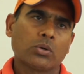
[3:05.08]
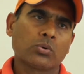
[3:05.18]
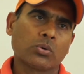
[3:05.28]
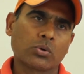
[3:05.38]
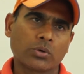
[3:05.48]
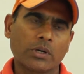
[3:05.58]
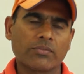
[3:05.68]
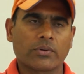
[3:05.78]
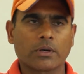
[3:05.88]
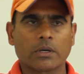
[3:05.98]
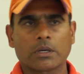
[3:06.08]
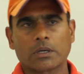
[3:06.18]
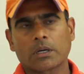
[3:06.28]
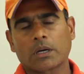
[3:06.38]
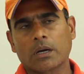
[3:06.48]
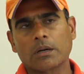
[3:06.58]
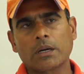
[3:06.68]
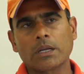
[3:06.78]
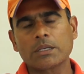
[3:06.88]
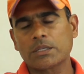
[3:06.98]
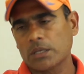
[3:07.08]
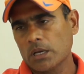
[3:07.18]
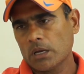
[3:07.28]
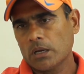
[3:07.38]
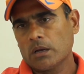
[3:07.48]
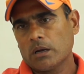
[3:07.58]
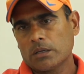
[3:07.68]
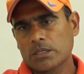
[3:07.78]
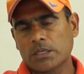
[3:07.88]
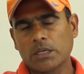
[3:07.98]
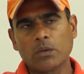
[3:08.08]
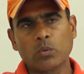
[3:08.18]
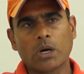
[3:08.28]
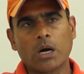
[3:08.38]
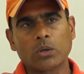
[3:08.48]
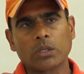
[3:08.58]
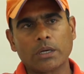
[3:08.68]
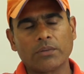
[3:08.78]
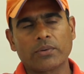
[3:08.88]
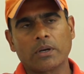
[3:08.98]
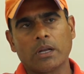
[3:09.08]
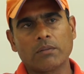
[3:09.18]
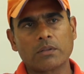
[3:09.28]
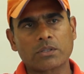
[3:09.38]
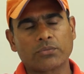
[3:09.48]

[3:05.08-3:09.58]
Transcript: to go to different countries, see how the different levels